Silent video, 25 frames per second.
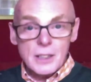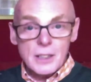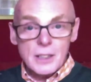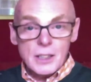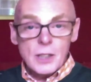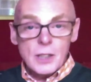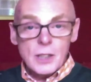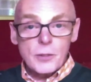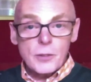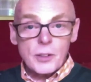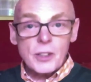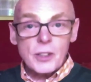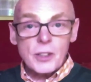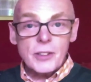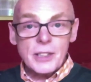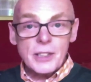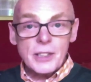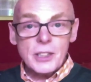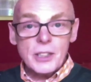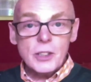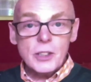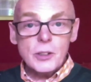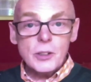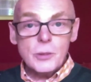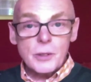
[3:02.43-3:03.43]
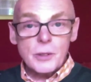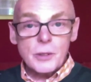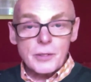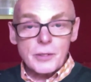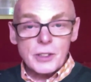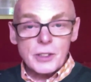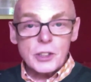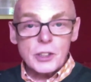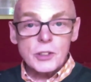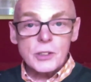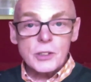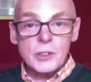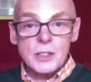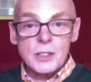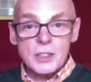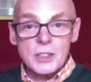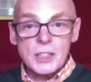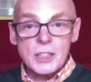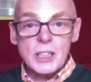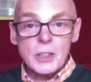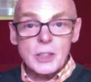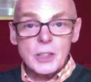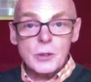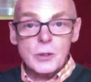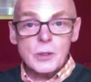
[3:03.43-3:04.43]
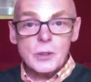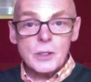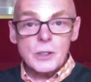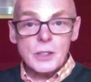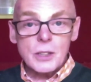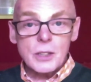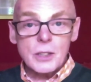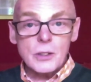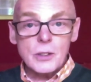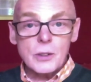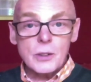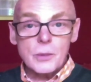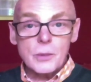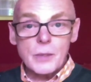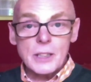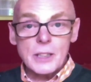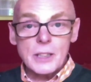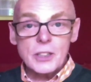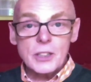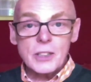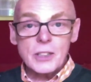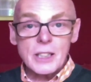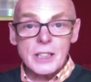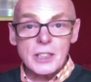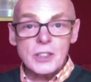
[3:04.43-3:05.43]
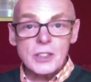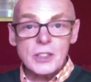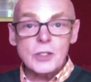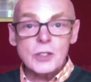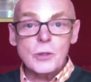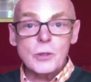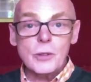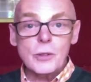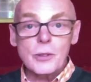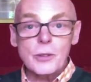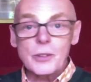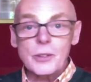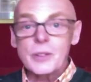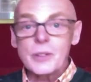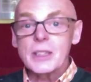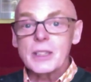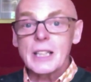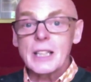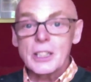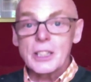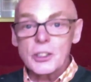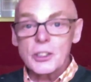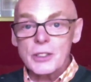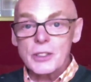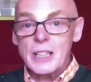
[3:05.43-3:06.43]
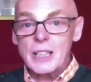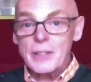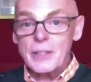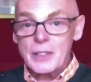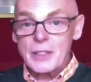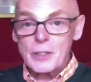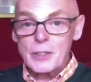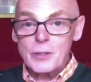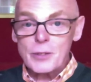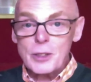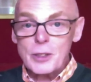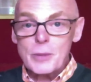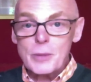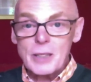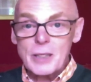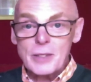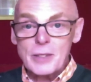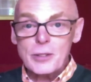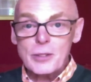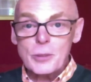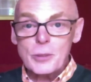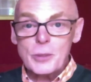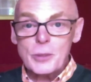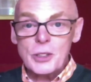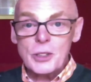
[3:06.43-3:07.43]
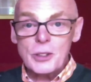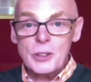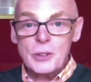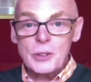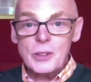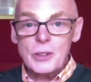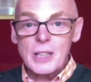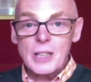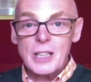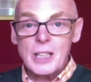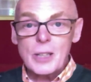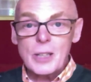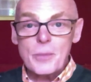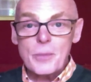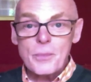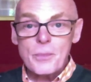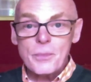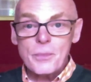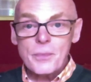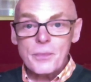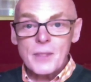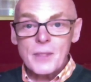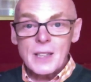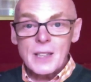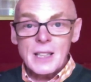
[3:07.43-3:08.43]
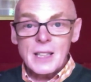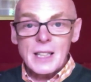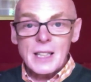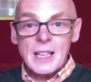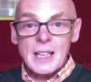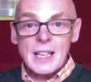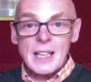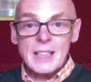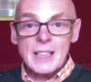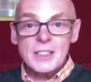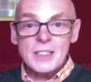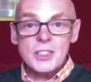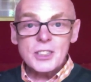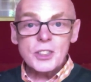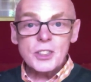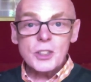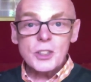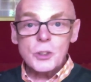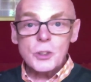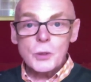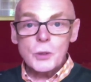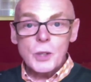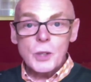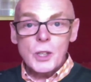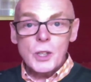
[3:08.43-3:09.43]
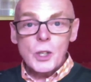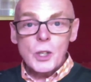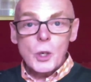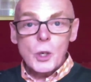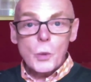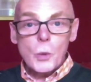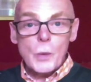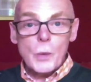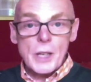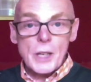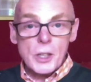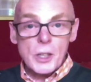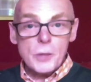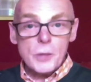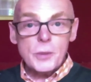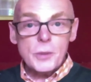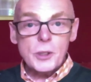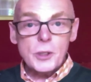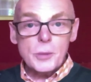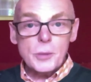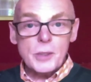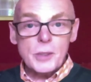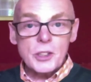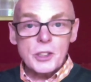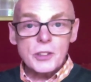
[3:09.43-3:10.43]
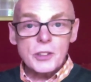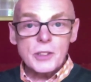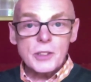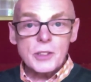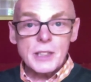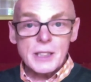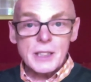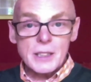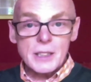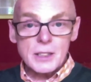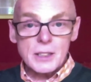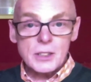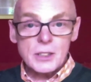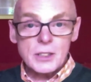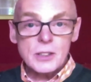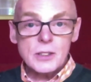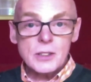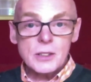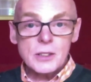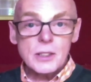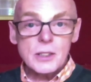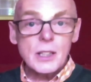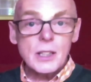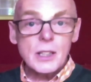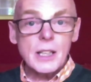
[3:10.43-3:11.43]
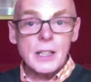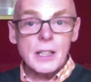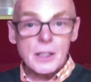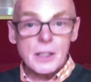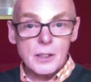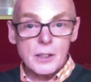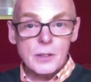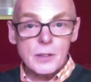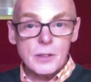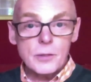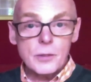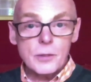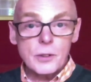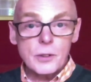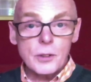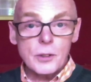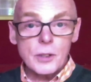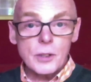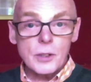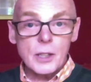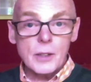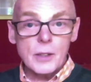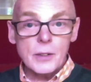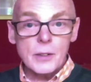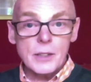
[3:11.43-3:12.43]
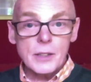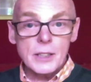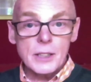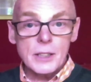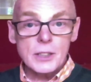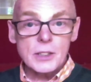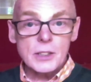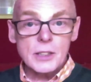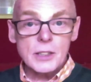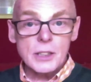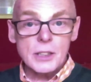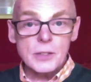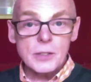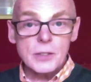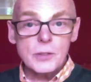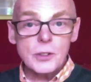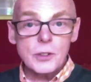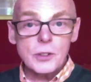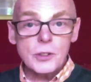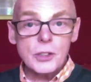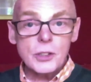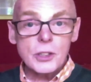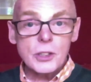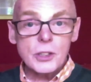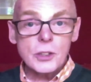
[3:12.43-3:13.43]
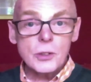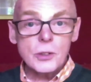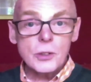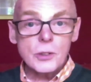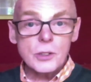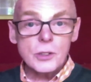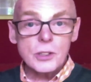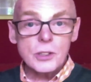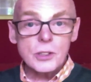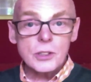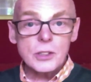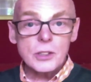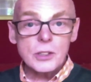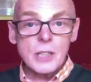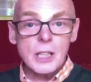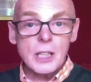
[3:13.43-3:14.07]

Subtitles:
following you, we've enjoyed seeing your interactions, we've enjoyed having the feedback from you, and so we hope you'll be joining us for this future course